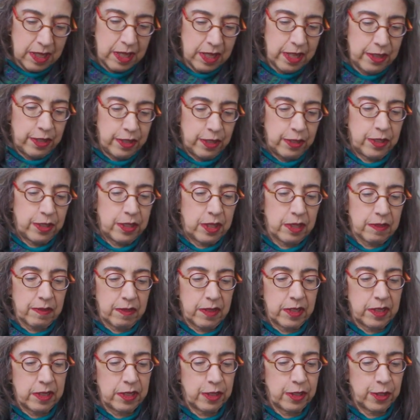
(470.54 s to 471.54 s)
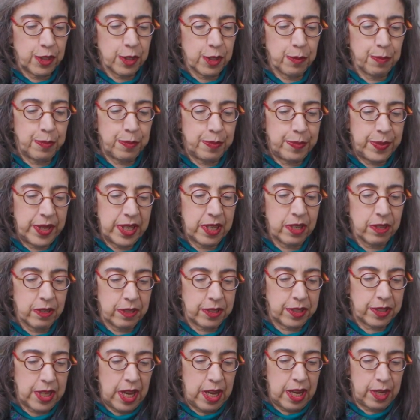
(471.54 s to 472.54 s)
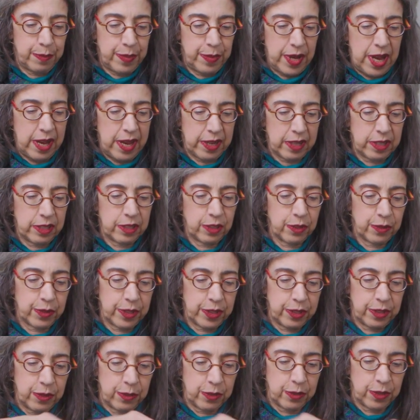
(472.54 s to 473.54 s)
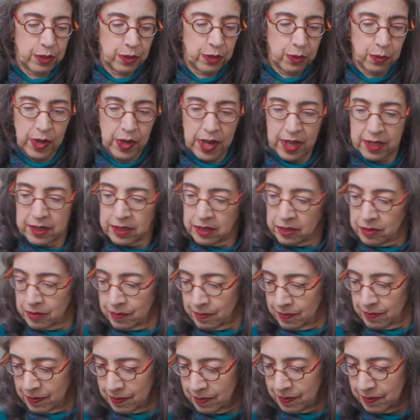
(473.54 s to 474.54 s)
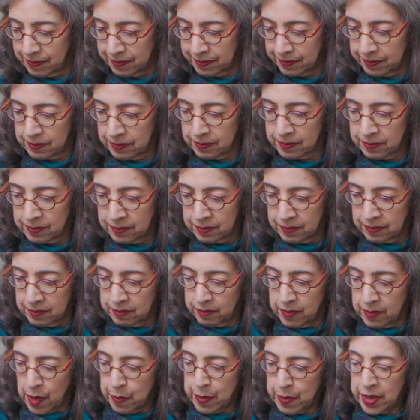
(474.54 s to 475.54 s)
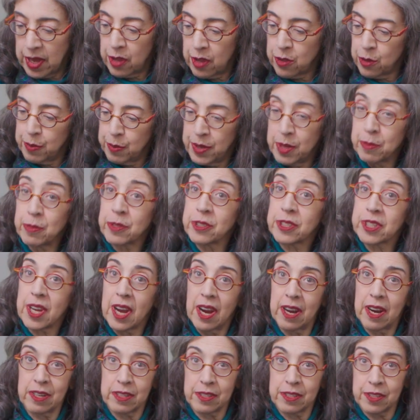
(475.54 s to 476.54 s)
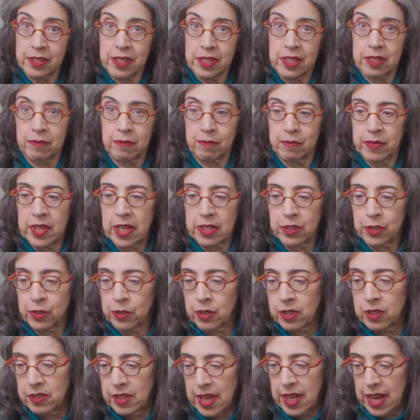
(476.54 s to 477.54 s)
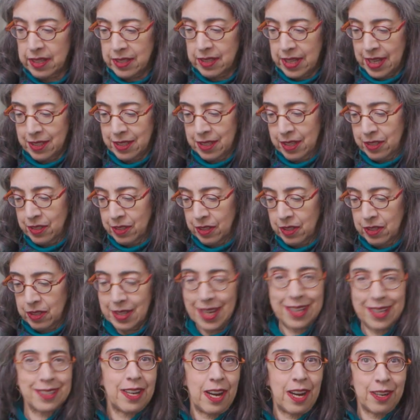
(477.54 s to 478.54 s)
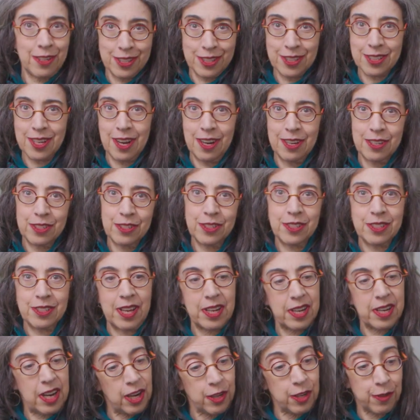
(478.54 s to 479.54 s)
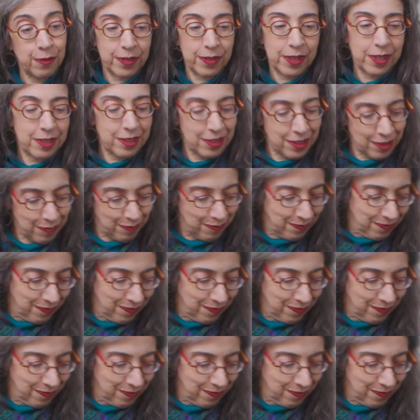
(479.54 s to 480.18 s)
And here's a bigger side pocket you can use as well. Maybe other people's cards that you collect. I tend to collect artist cards at art fairs.